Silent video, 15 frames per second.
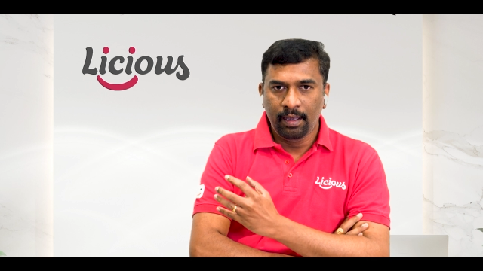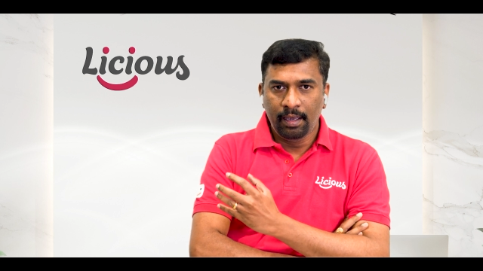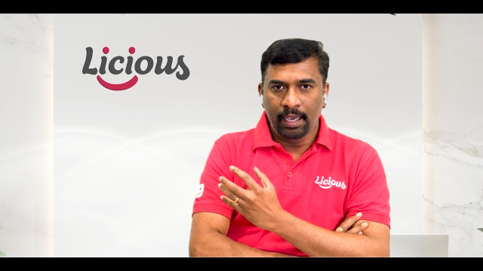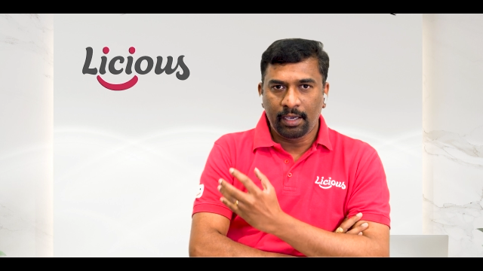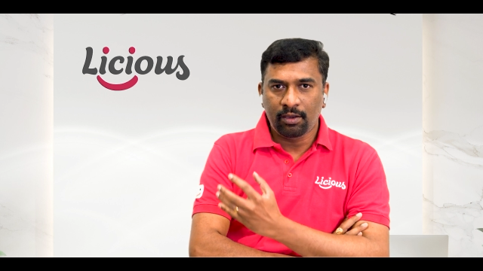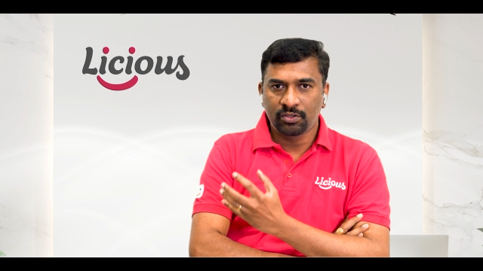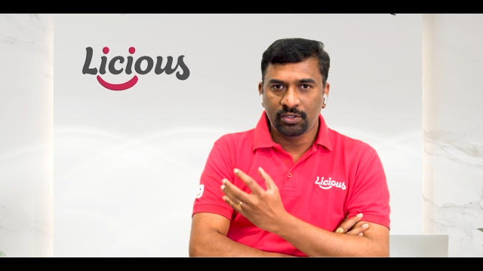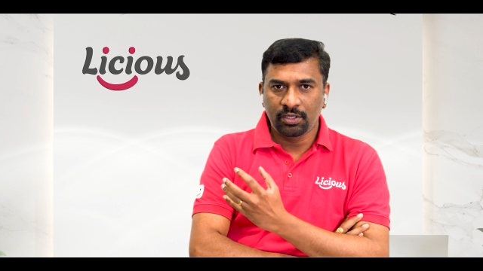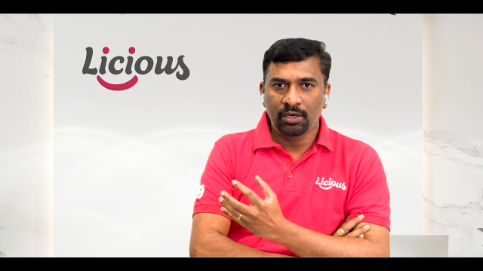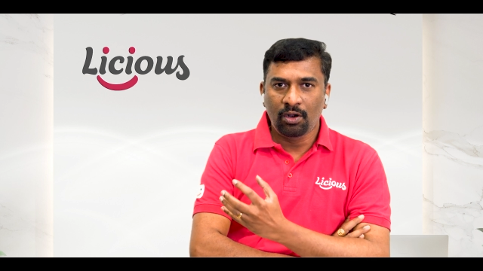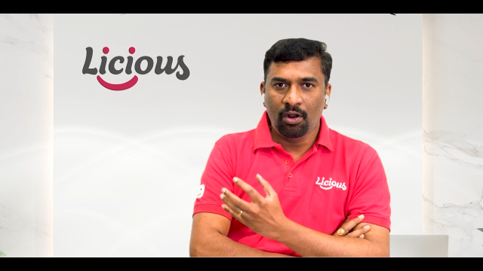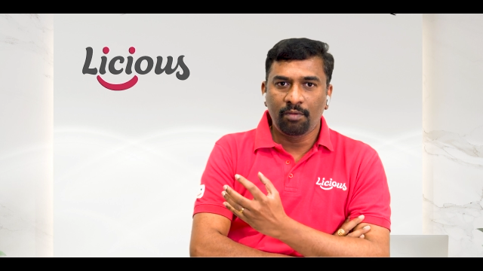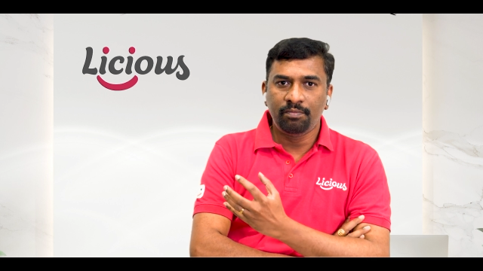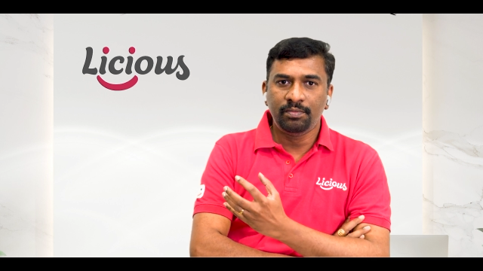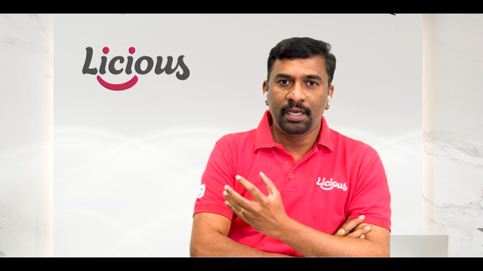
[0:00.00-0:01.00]
Across the
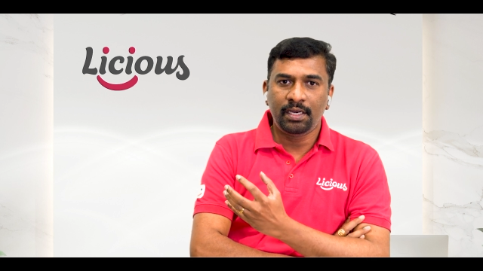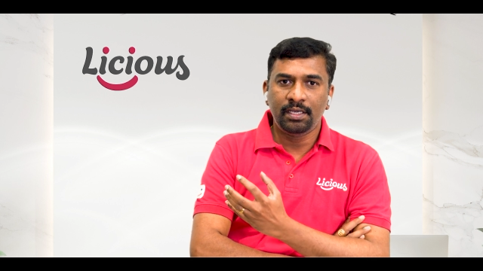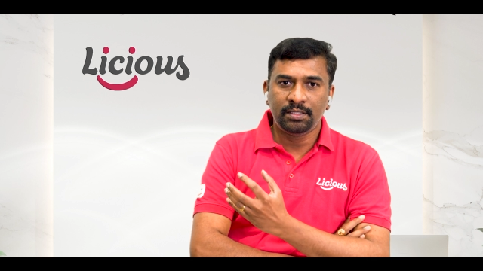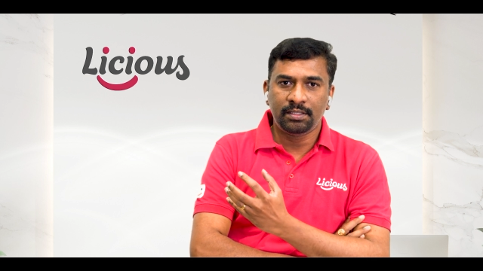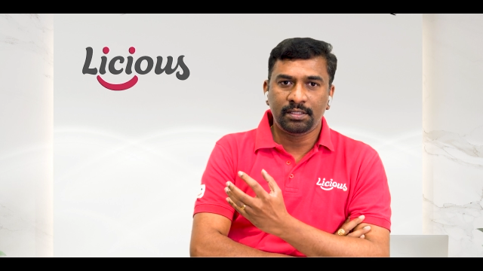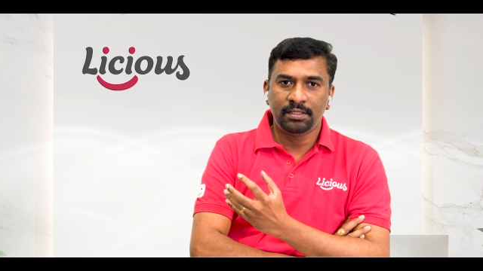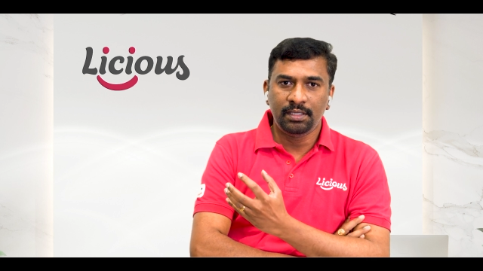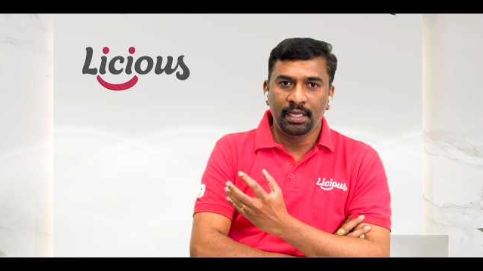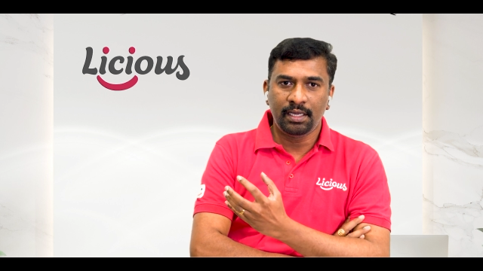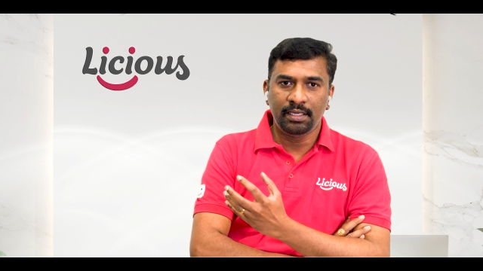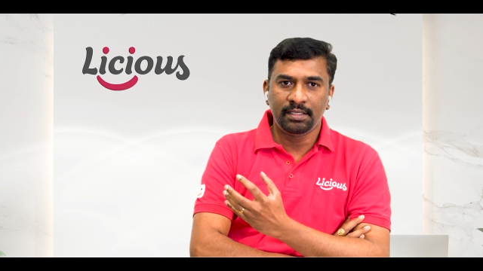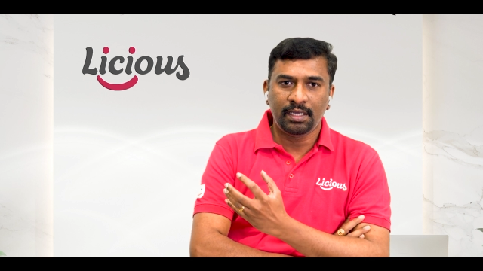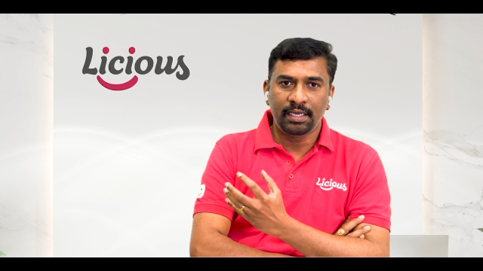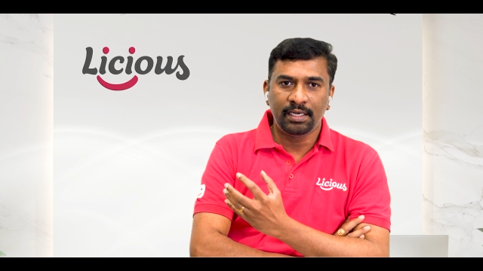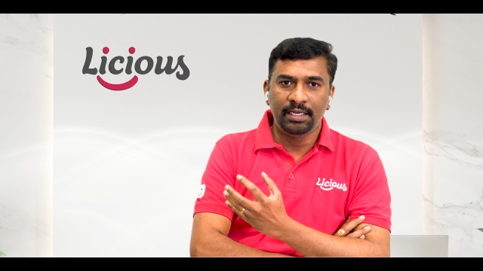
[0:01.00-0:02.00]
globe, there
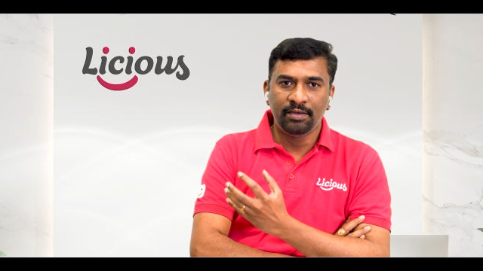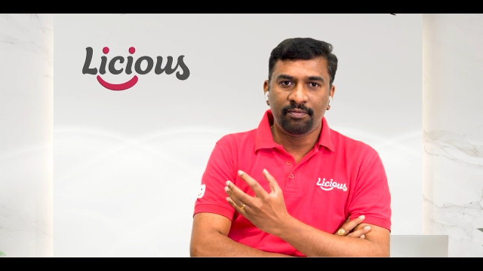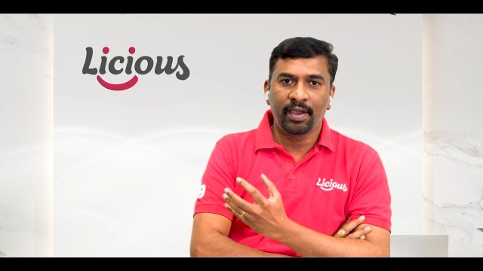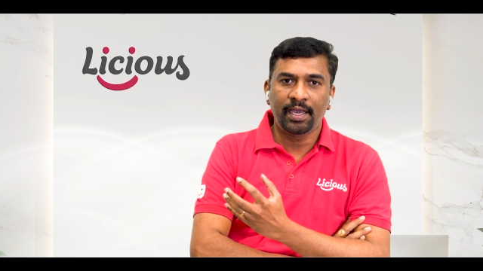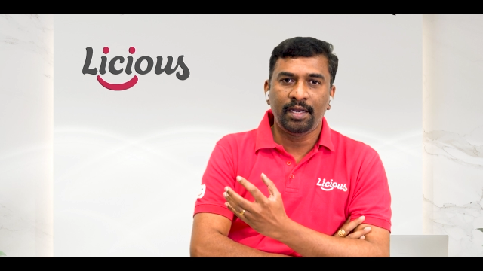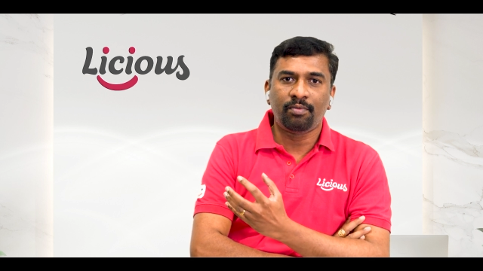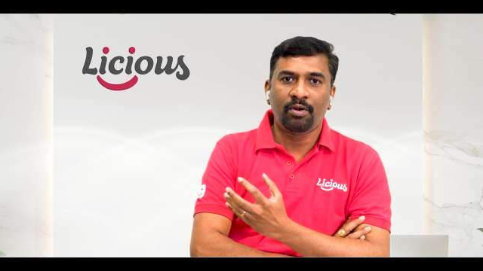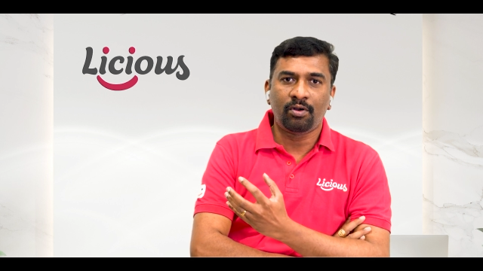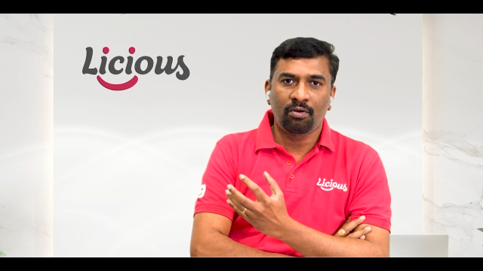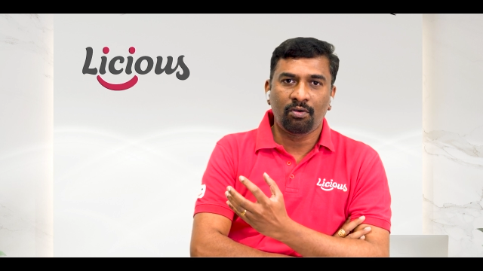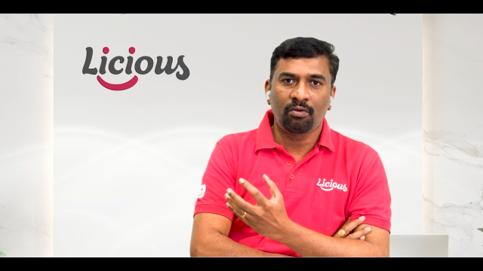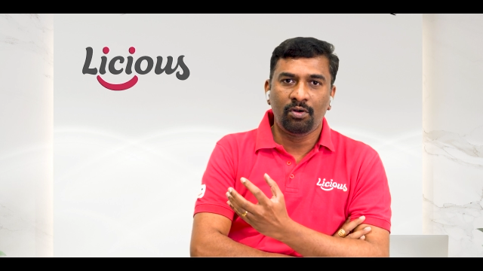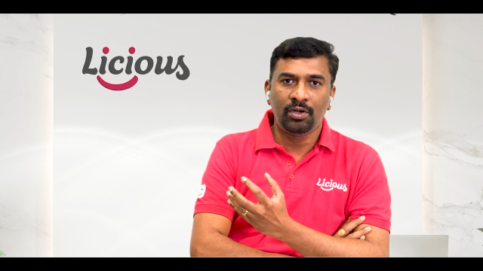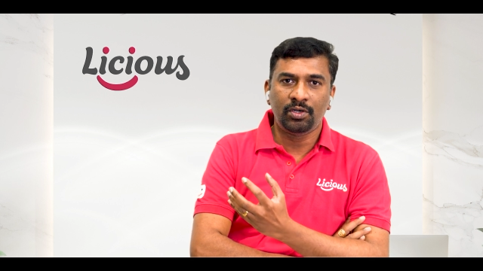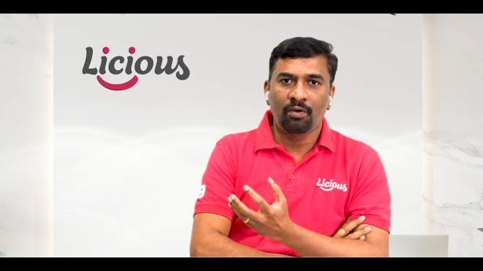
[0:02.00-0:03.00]
is a defined
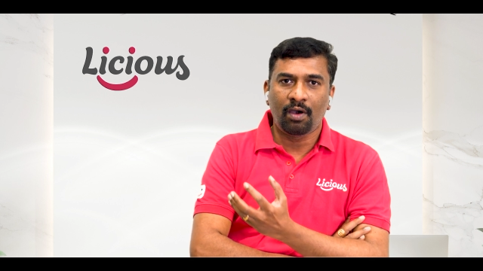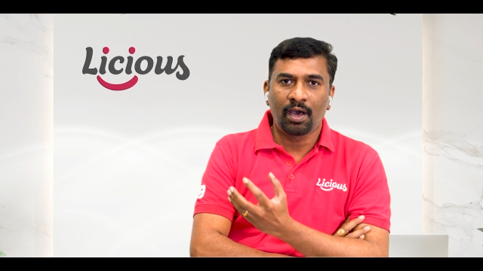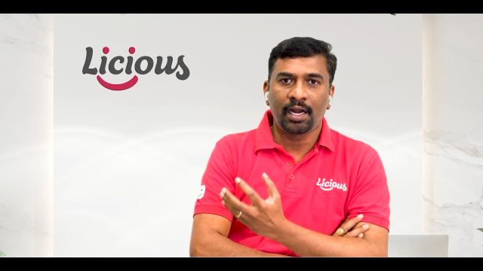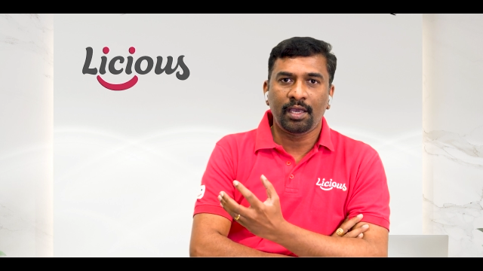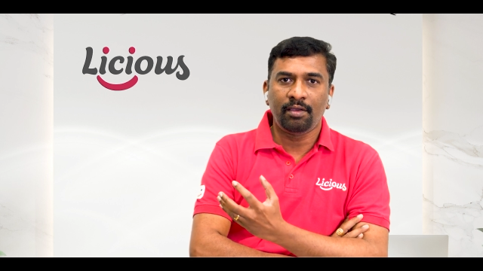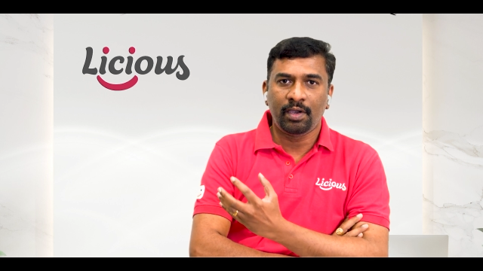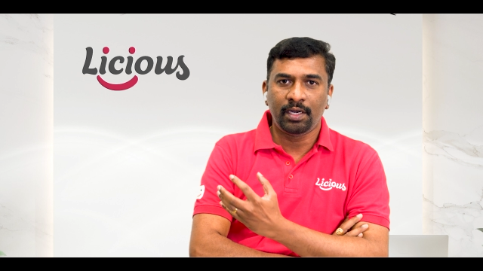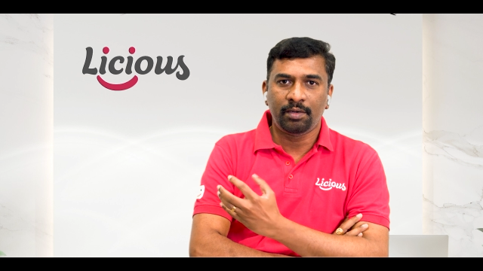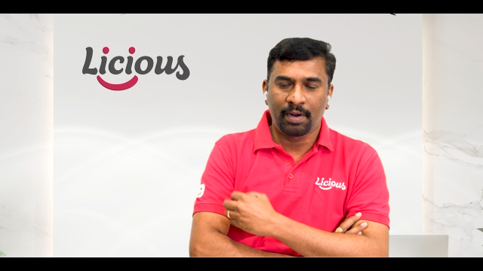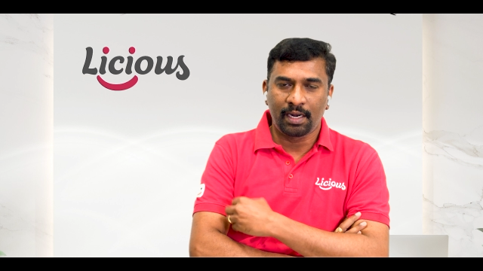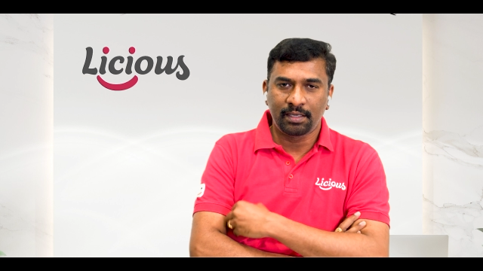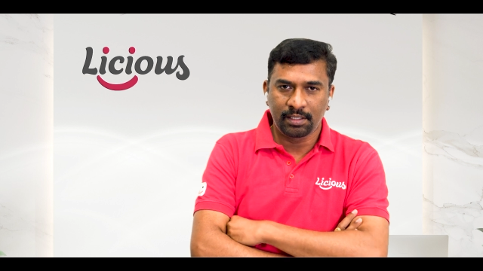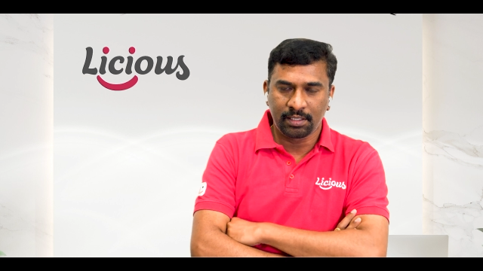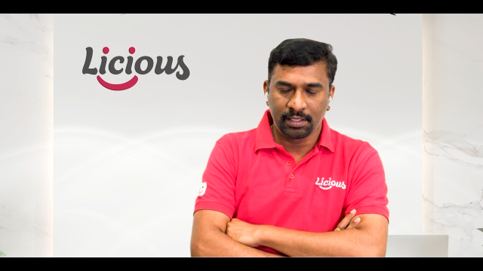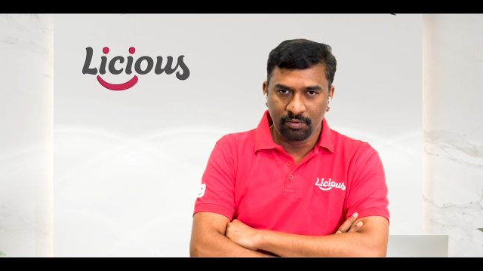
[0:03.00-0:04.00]
protocol to arrive at
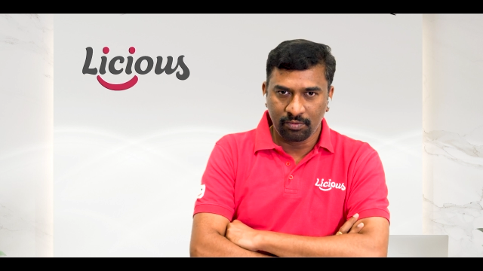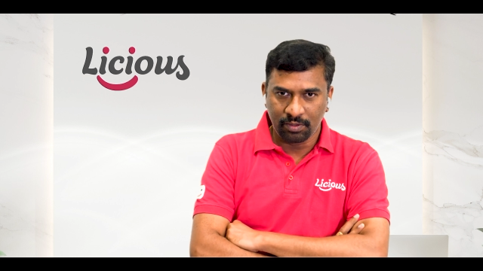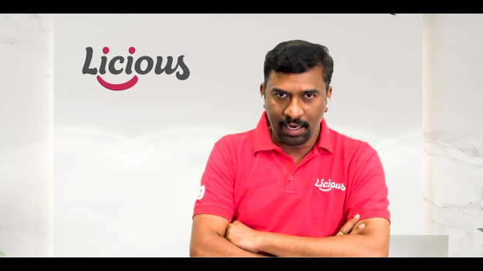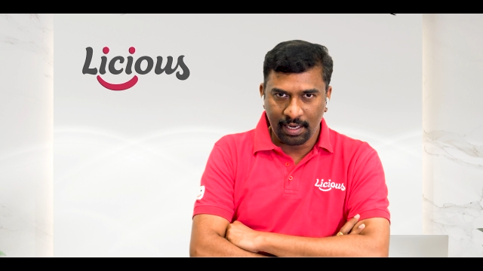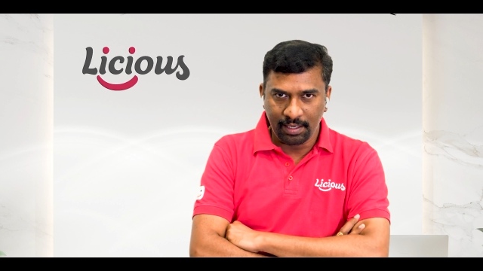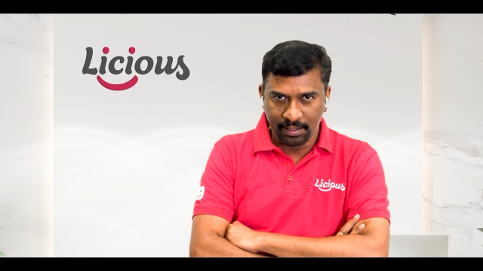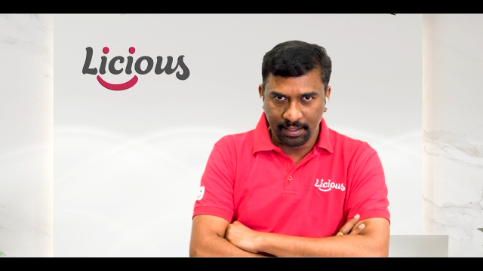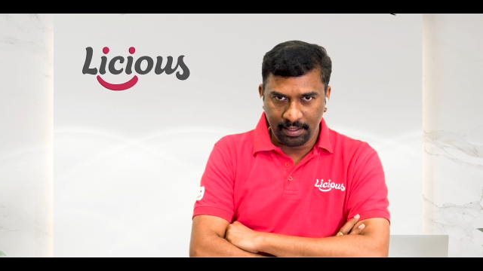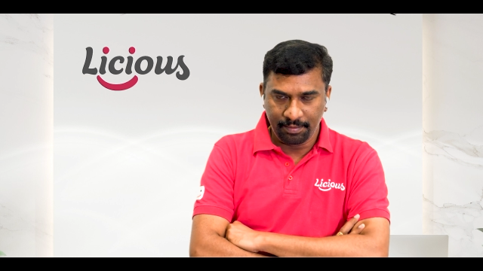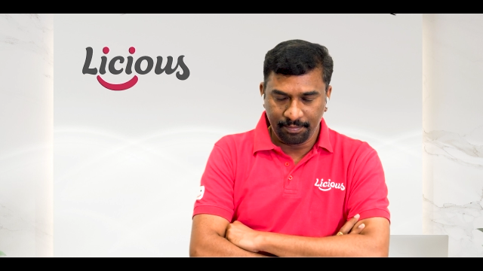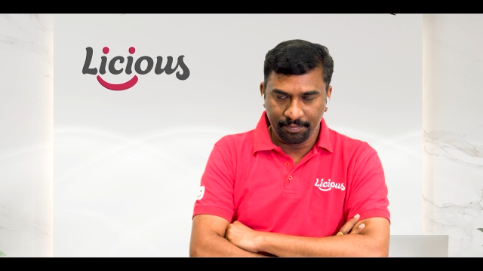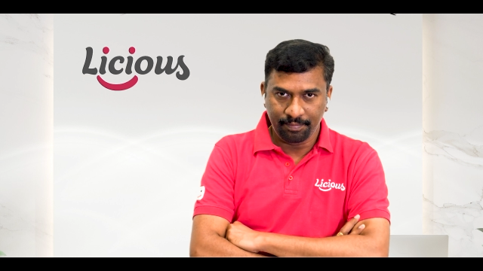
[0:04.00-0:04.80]
plastic neutrality.